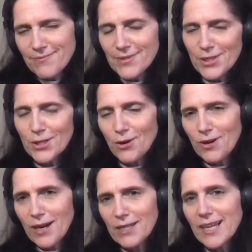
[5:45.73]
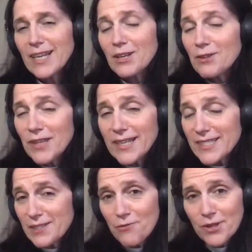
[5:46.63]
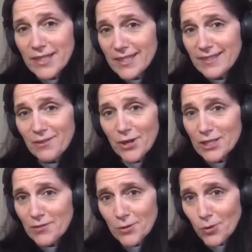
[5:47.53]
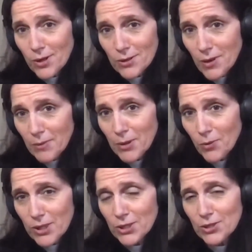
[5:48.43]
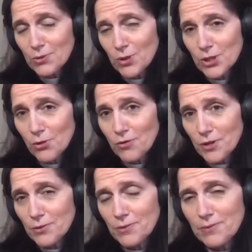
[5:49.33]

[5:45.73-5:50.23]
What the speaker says: So yeah, and I don't think it's different in the rest of the world. I mean, what's your view?